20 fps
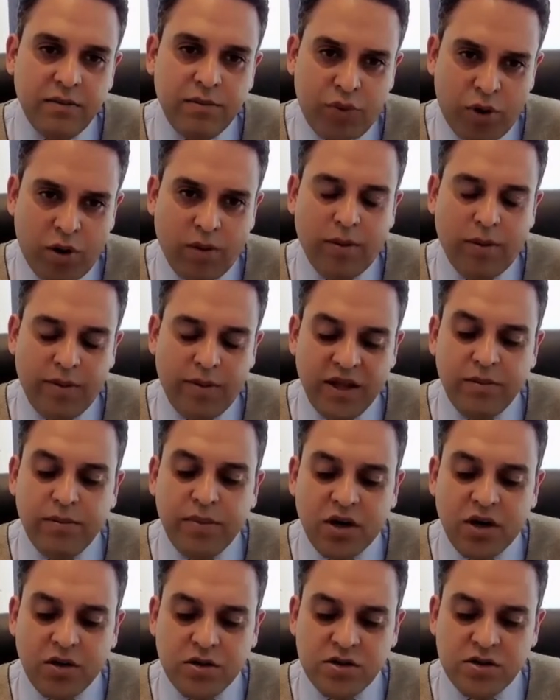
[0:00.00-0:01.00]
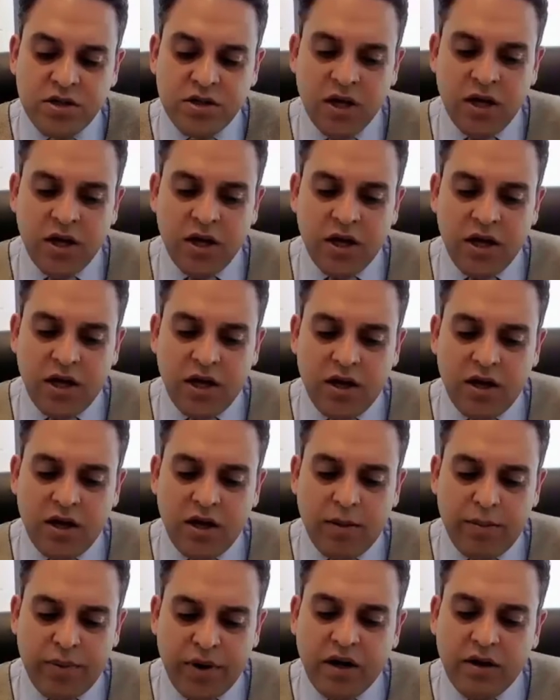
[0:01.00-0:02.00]
probably, because
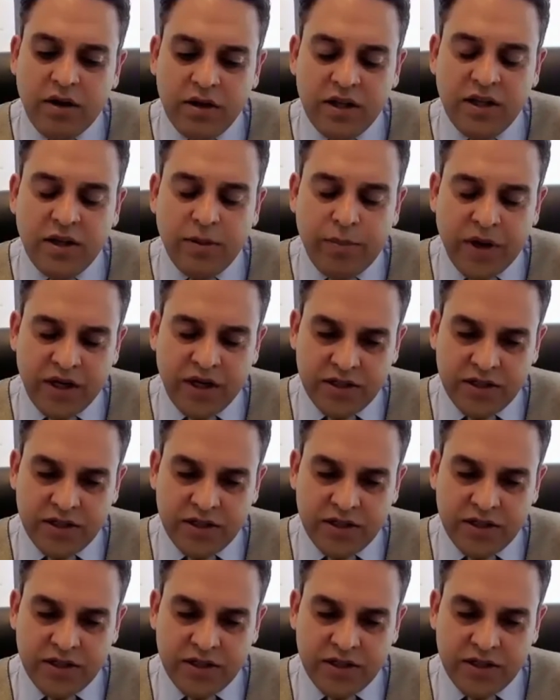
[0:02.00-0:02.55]
apparently the